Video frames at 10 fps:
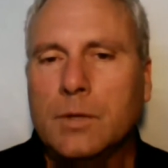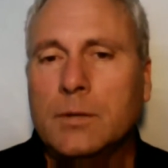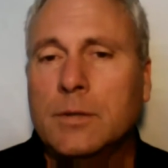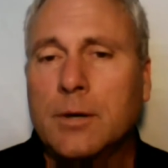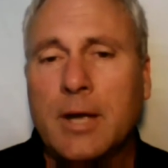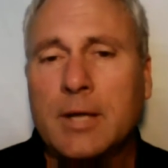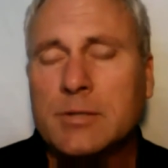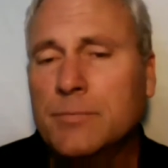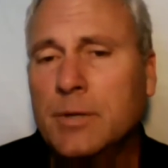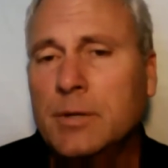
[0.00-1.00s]
there
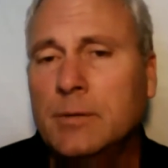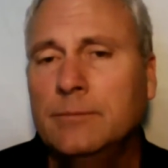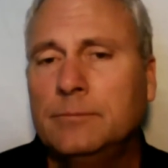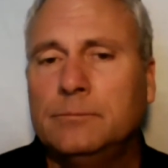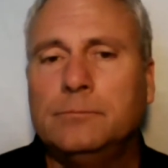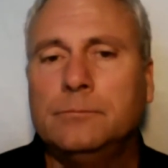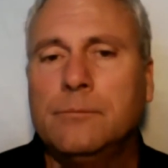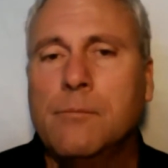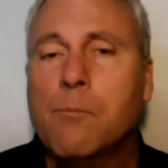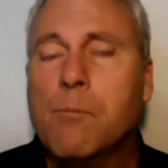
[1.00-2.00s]
hasn't been
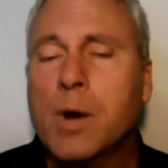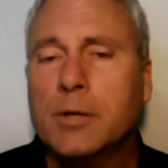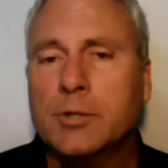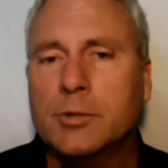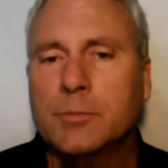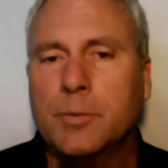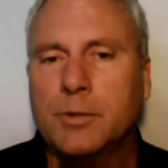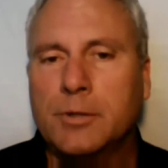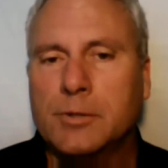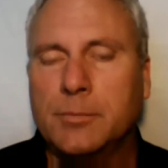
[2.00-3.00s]
much
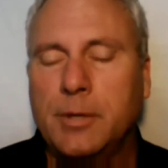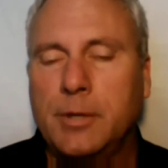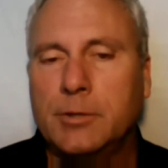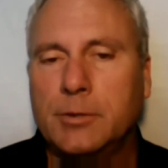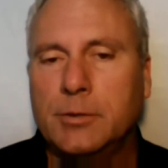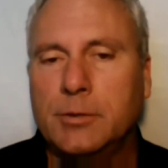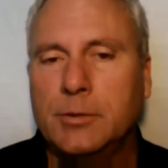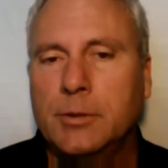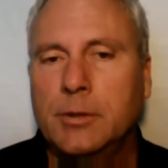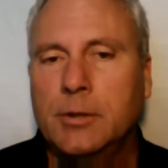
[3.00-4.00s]
participation
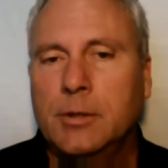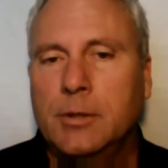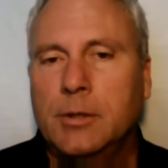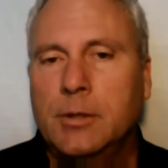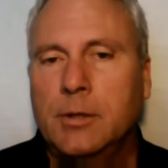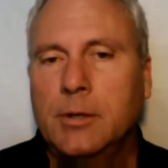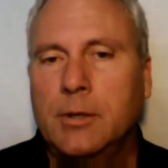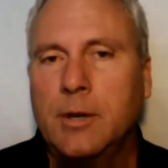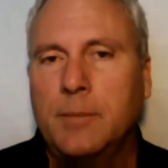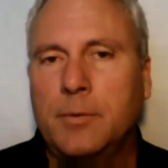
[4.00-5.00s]

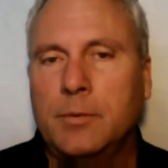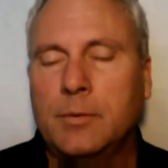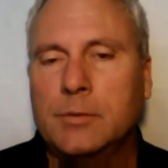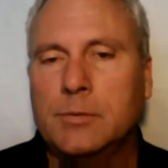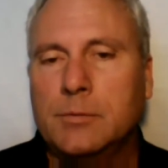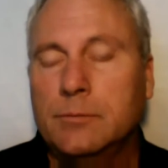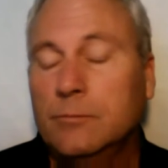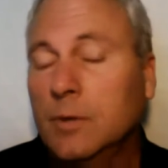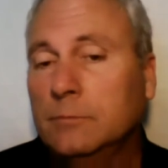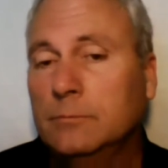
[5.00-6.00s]
up until this,
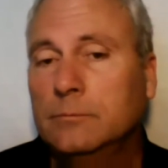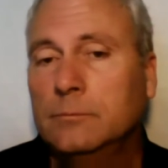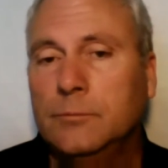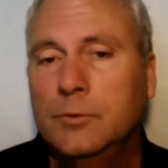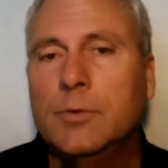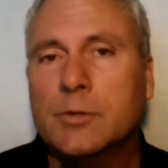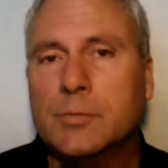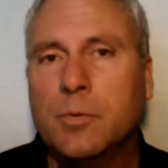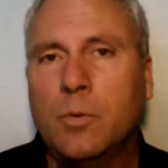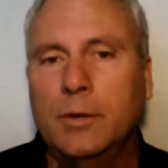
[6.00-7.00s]
well, to this
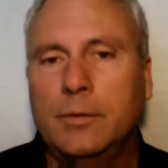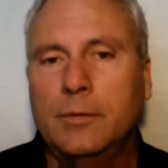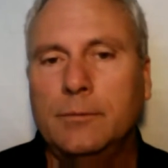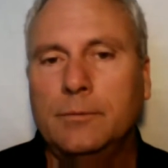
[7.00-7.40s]
point.